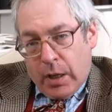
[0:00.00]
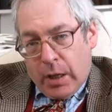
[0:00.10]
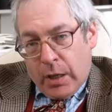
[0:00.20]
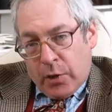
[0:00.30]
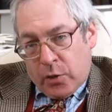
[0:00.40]

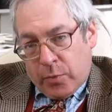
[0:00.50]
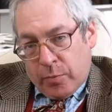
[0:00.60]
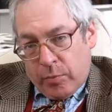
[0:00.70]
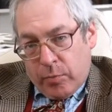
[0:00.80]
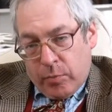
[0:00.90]
And
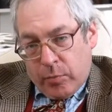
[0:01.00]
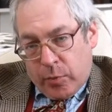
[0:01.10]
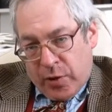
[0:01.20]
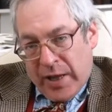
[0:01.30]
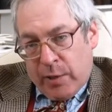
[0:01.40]

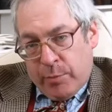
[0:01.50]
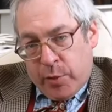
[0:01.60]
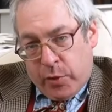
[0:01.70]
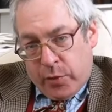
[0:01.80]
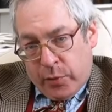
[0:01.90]
the second
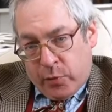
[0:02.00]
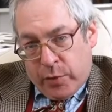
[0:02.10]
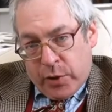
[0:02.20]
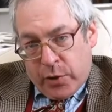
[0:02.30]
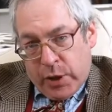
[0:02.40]
person of the
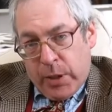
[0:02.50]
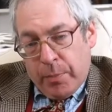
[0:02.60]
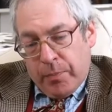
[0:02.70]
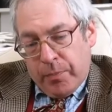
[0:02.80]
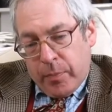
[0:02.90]
Trinity
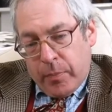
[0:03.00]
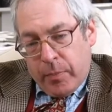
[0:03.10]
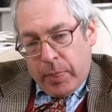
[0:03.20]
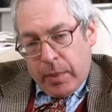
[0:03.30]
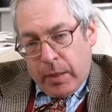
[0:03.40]

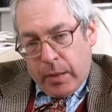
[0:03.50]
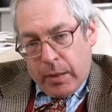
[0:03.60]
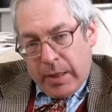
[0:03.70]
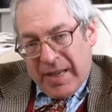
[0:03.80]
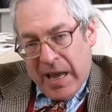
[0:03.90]

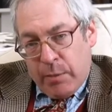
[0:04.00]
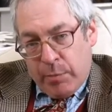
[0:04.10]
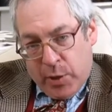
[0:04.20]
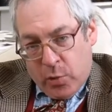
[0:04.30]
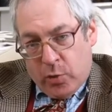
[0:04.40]
can
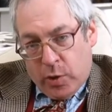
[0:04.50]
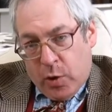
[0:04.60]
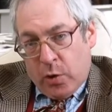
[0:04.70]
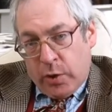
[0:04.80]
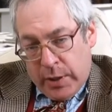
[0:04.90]
be called
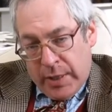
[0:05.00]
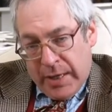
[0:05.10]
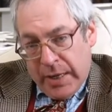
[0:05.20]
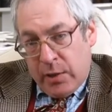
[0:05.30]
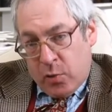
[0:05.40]
God, and indeed
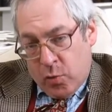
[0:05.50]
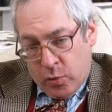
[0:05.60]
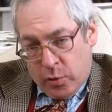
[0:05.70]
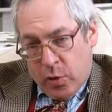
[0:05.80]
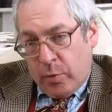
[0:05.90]
he is
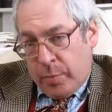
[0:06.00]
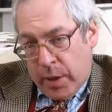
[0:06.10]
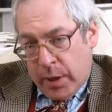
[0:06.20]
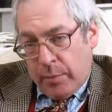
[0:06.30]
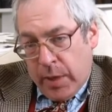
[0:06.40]
called God
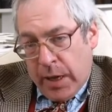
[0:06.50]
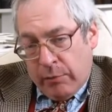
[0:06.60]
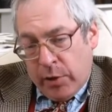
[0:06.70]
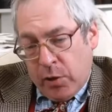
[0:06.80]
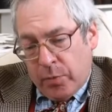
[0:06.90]
by
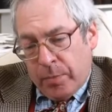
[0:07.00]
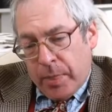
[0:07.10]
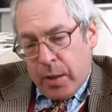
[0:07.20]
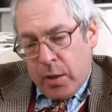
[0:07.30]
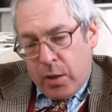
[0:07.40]
Arius,
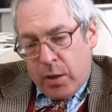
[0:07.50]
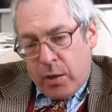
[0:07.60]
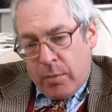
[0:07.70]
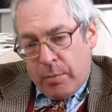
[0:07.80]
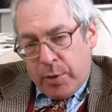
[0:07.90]

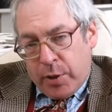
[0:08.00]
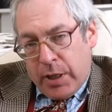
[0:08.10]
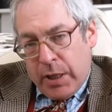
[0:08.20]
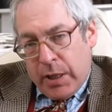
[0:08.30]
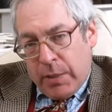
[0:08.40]
but
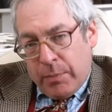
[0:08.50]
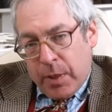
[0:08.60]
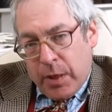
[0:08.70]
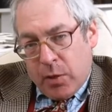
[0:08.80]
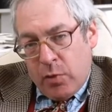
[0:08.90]
he
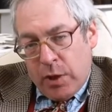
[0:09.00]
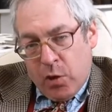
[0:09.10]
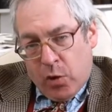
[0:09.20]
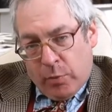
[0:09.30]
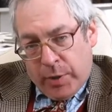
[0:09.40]
is only
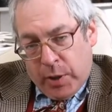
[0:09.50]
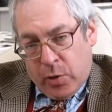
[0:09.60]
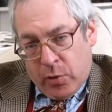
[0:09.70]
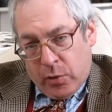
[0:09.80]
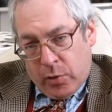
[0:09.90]
God
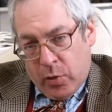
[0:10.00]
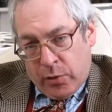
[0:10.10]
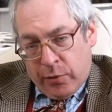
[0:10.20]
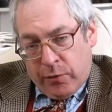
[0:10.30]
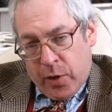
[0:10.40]
because
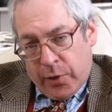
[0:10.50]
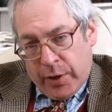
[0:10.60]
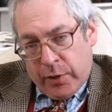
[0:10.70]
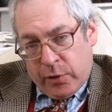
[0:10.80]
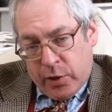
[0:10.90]
God the Father
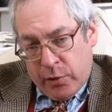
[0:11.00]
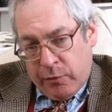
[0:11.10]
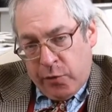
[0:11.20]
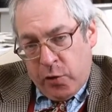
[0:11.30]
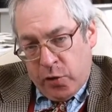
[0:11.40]
has
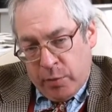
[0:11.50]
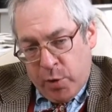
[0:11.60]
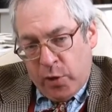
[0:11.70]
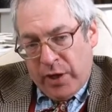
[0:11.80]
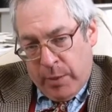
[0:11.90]
conferred
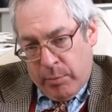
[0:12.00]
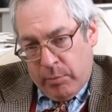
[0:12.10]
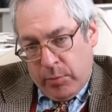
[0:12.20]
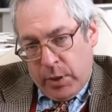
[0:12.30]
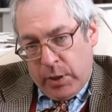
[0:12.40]
upon him
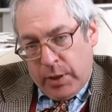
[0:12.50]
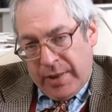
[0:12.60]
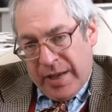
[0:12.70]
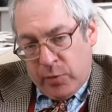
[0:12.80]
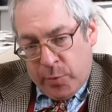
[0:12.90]

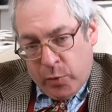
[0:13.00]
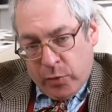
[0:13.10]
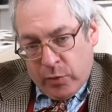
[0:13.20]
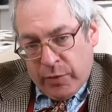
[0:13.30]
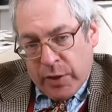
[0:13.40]
the
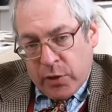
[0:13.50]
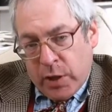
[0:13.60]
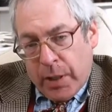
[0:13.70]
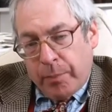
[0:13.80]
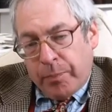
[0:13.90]
attributes of
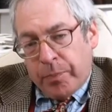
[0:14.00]
divinity.